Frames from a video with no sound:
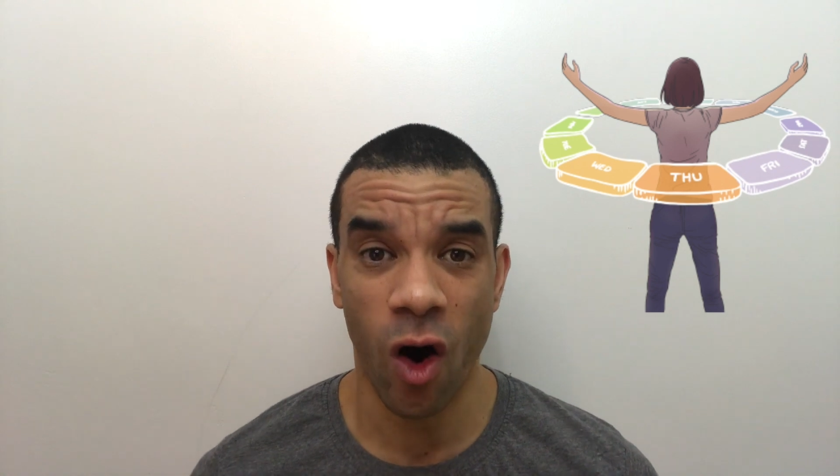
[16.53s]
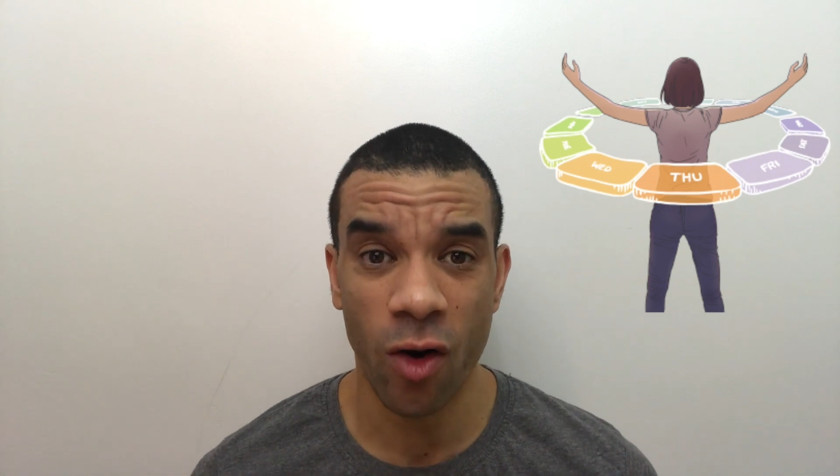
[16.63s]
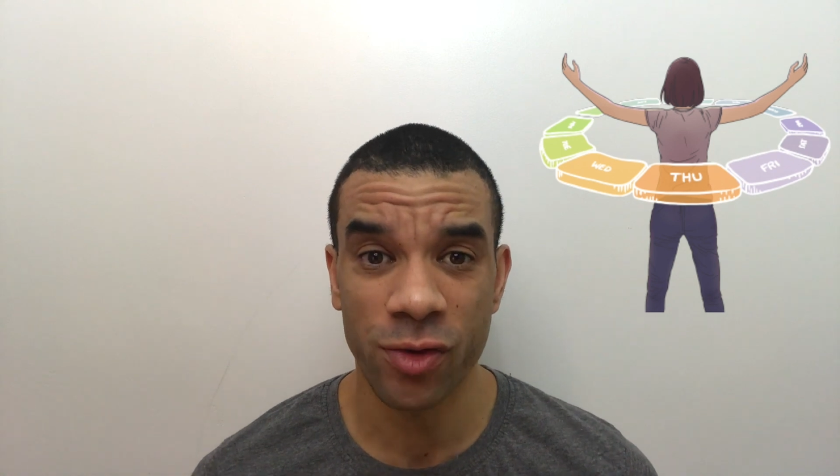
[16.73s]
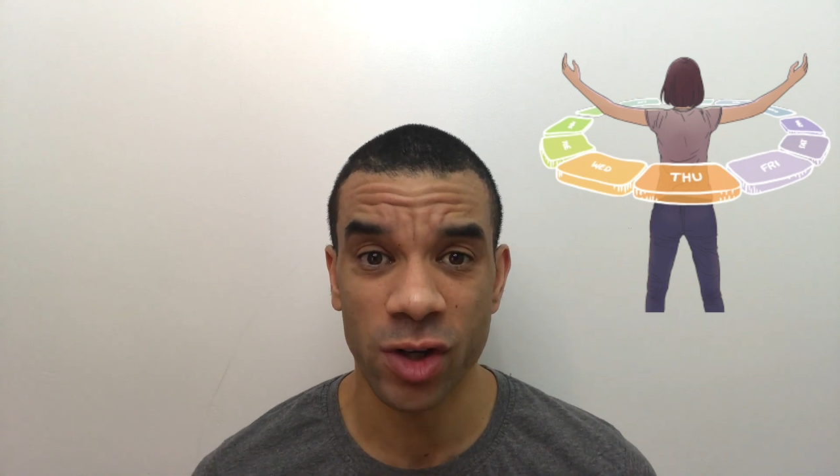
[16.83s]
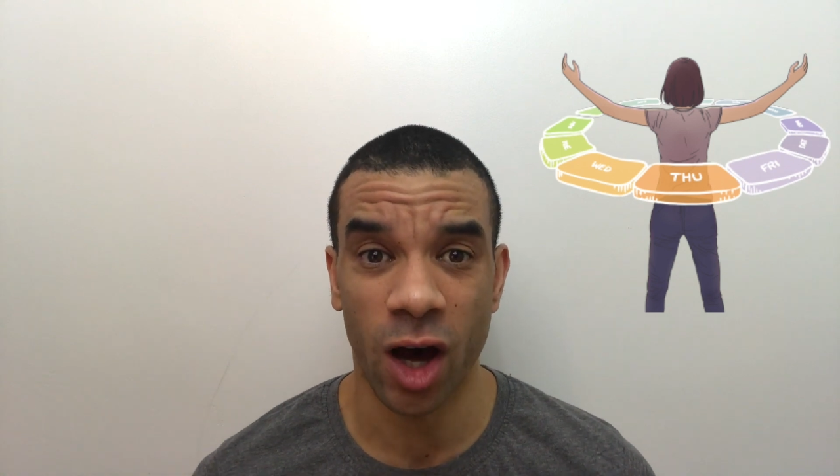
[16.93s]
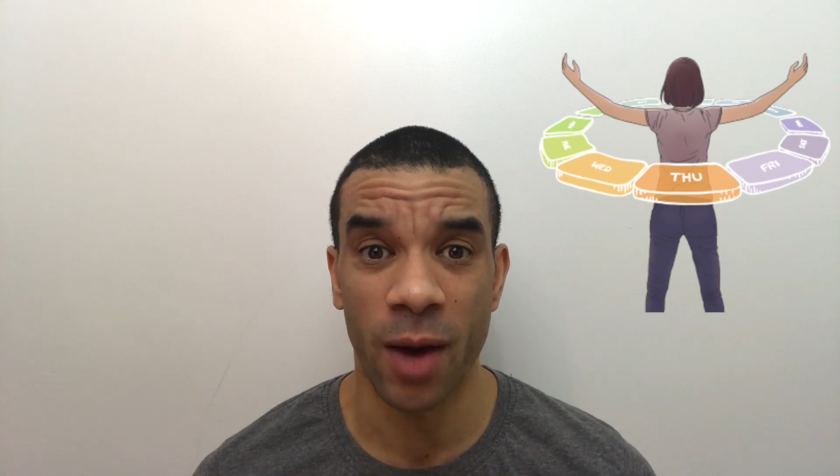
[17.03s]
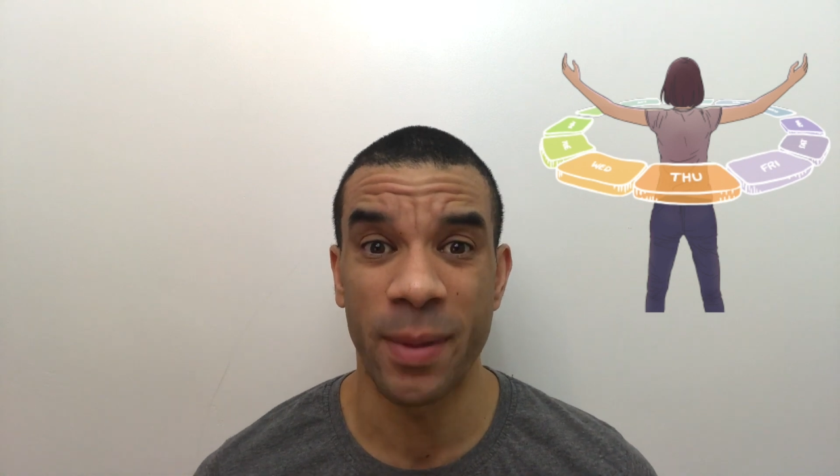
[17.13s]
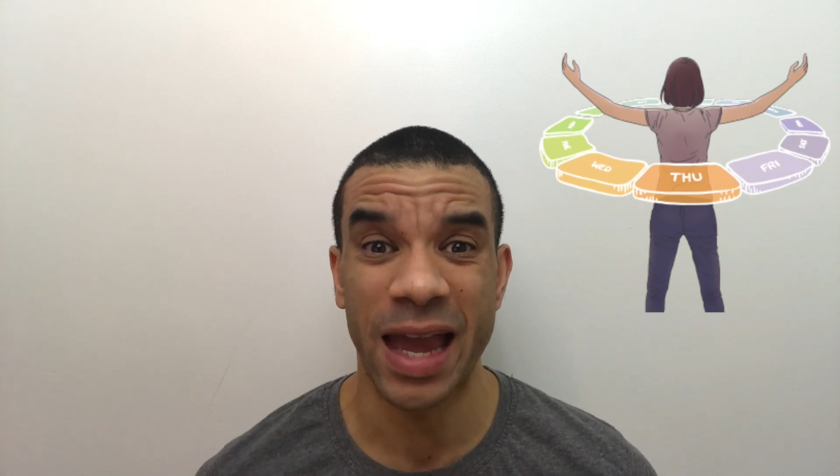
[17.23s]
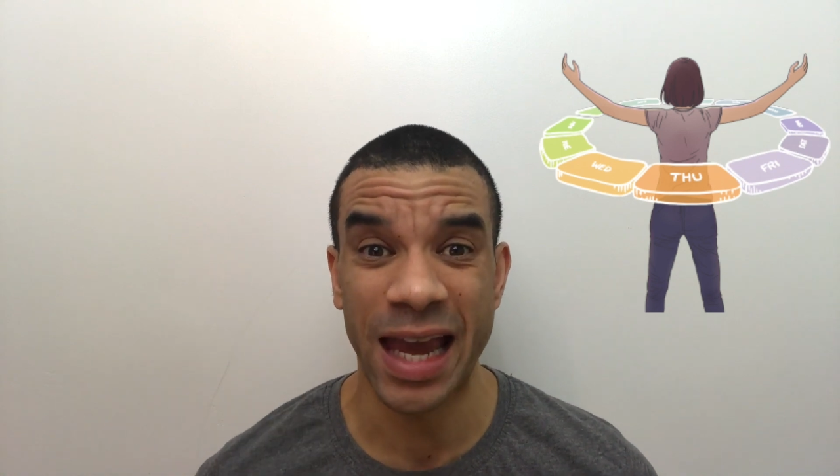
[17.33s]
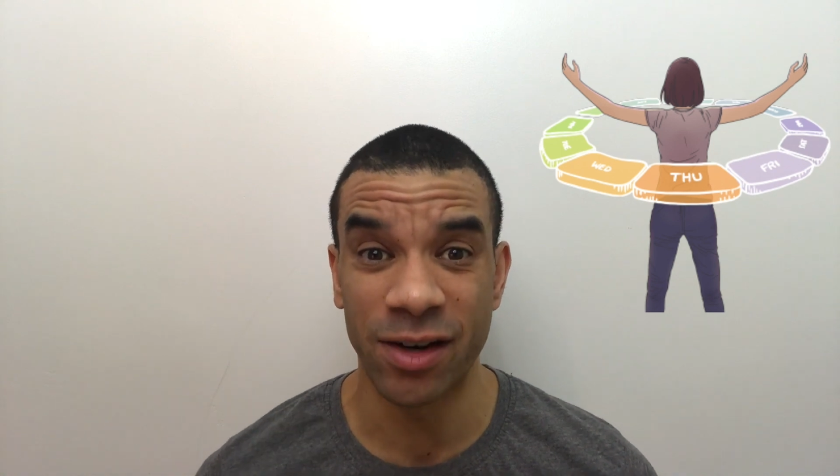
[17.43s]
of
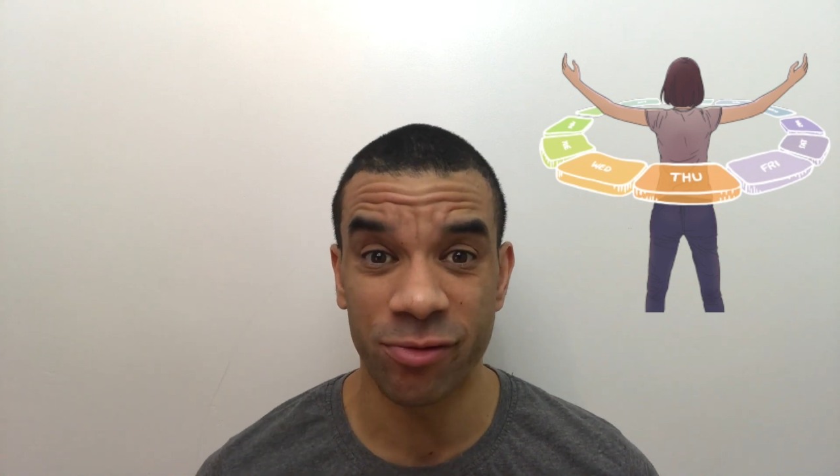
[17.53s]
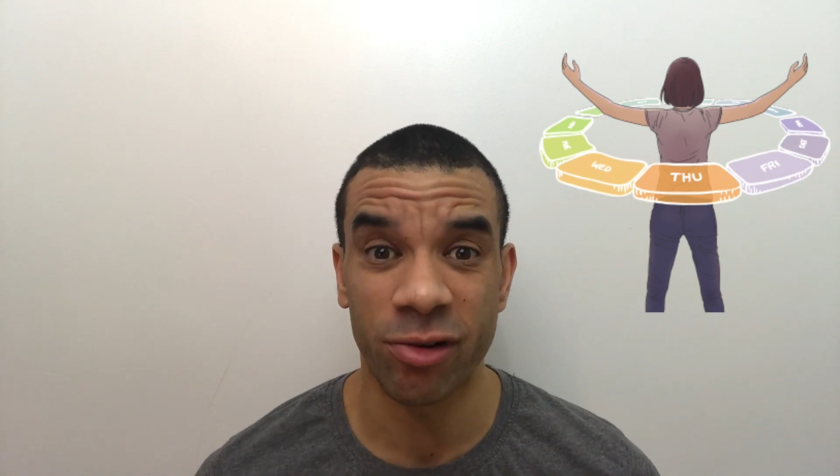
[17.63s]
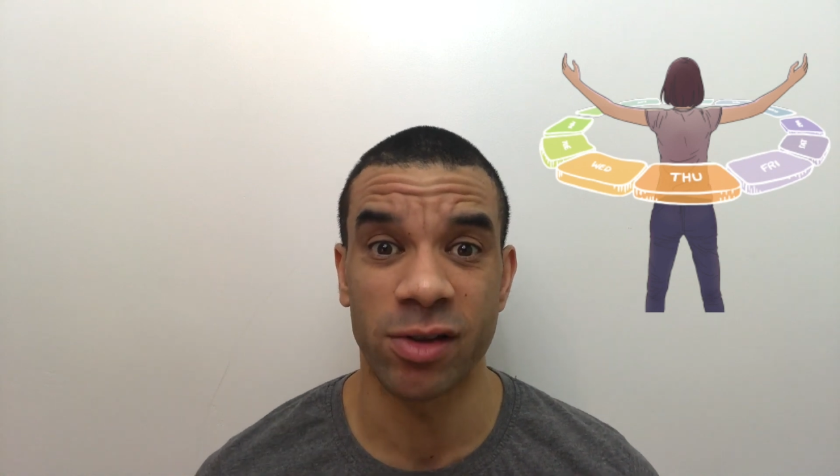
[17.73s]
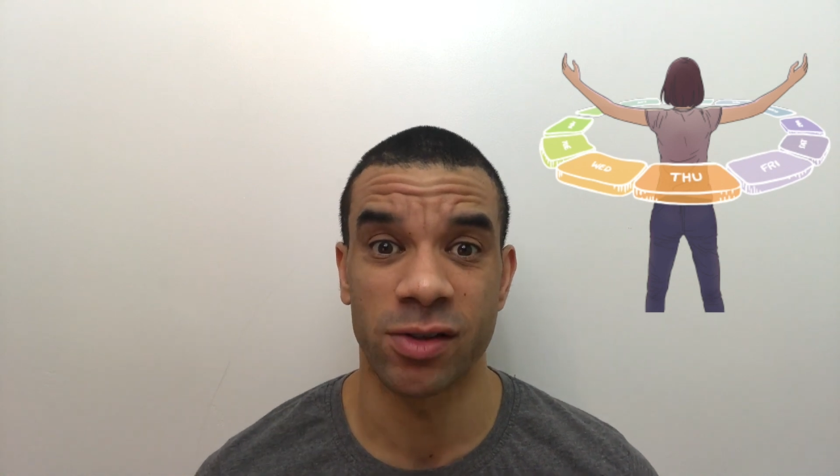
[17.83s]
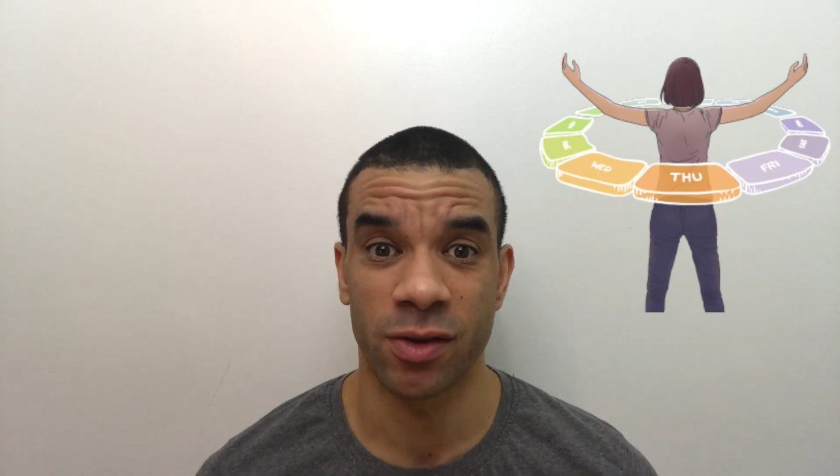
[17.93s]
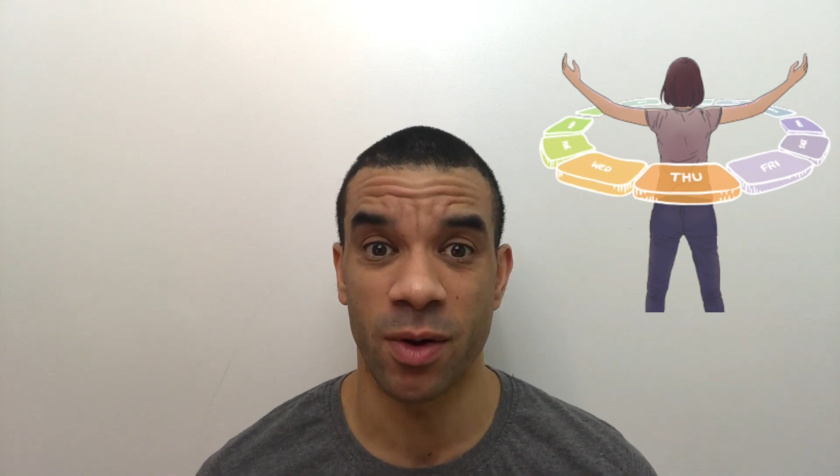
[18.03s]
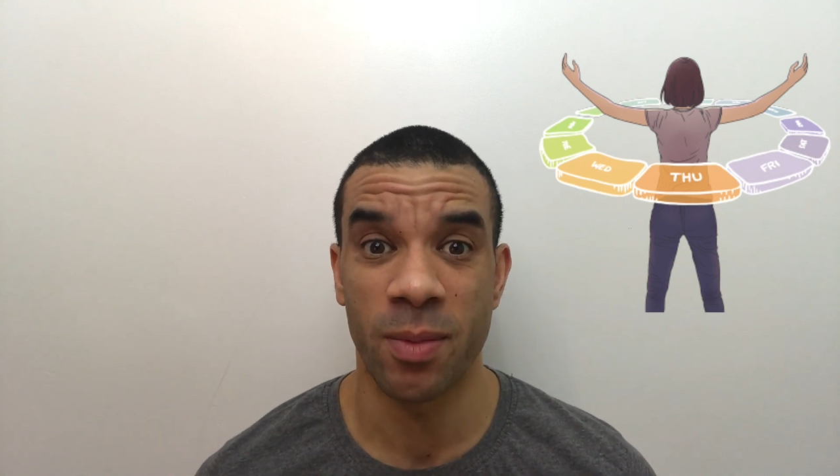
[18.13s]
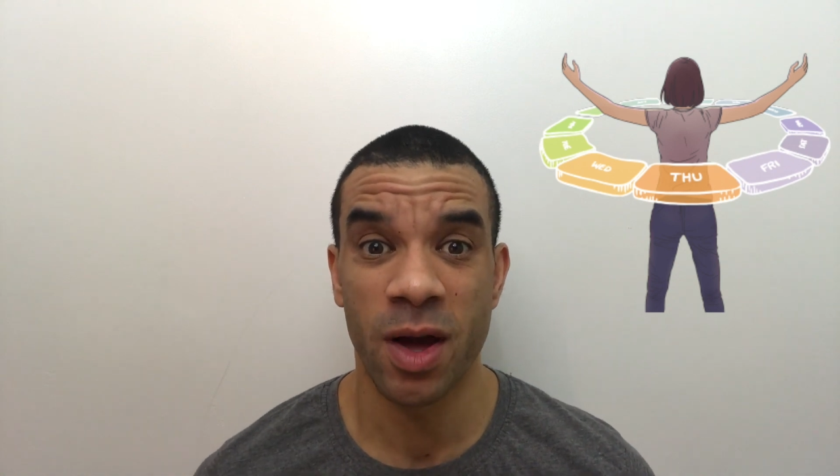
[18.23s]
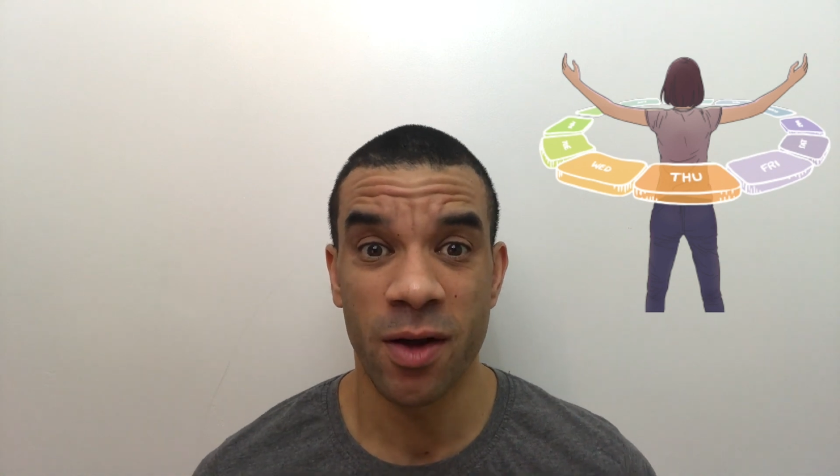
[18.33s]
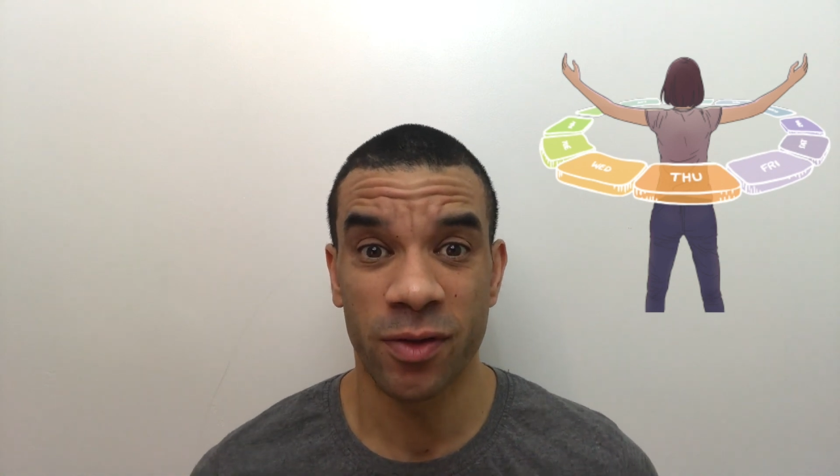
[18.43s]
time in front of them